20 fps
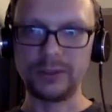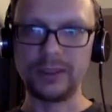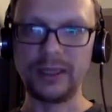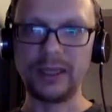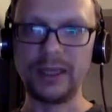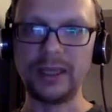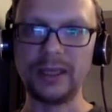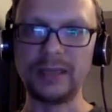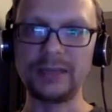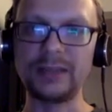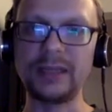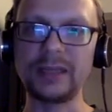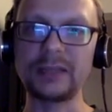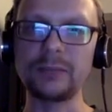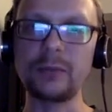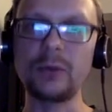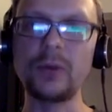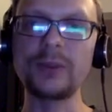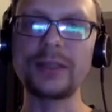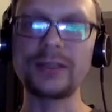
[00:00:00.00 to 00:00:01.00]
that
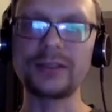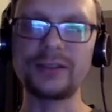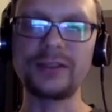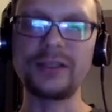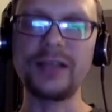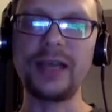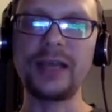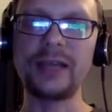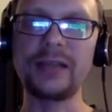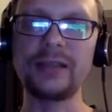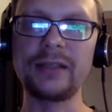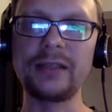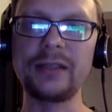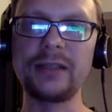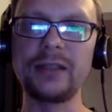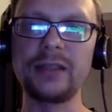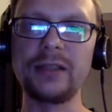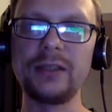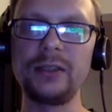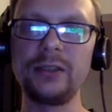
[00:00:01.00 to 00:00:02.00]
monad then
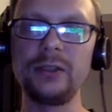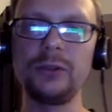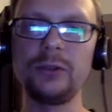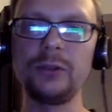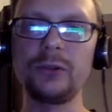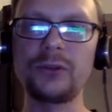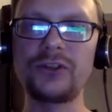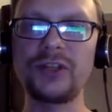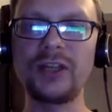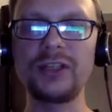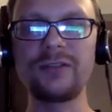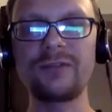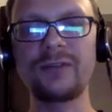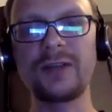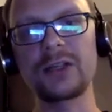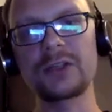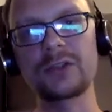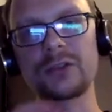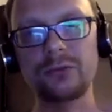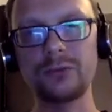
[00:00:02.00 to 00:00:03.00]
you send
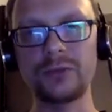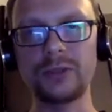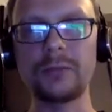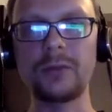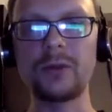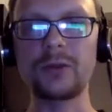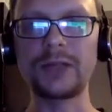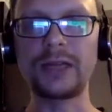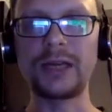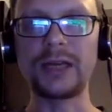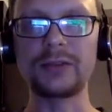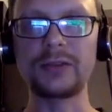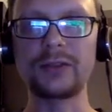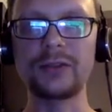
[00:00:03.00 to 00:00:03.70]
function to the monad.